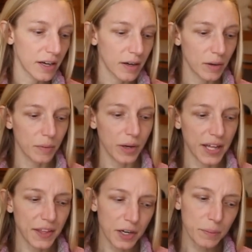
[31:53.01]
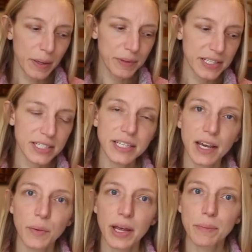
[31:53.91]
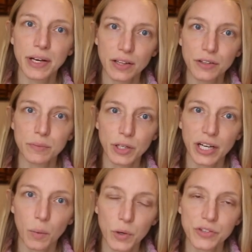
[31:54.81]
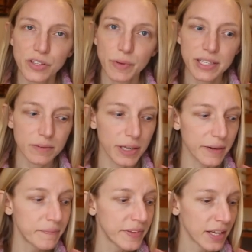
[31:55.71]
uh, I thought it might be a D K weight, but it looked more like a worsted weight to me.